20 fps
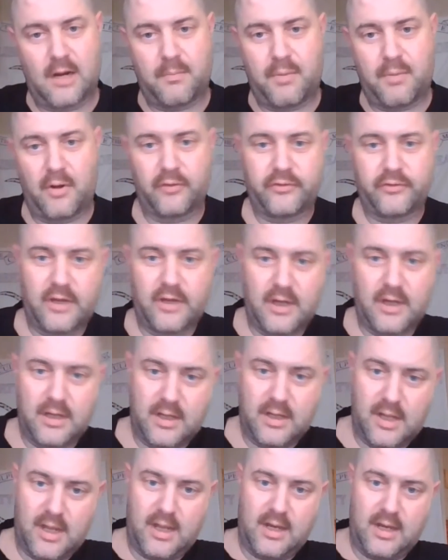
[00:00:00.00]

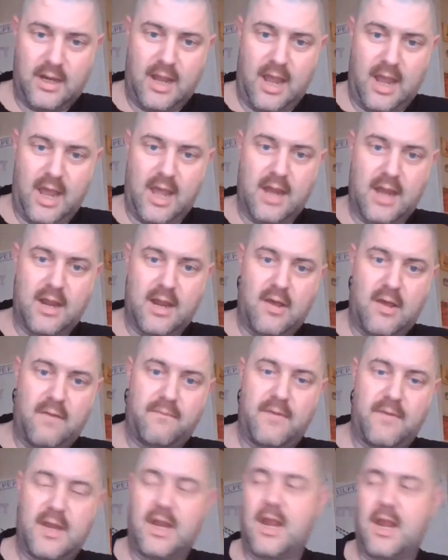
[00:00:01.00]
posted in that
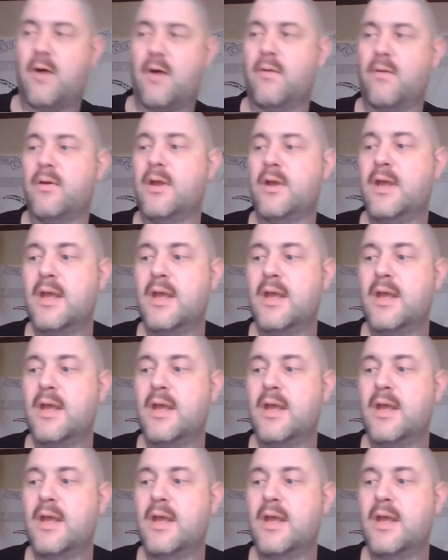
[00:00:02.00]
video.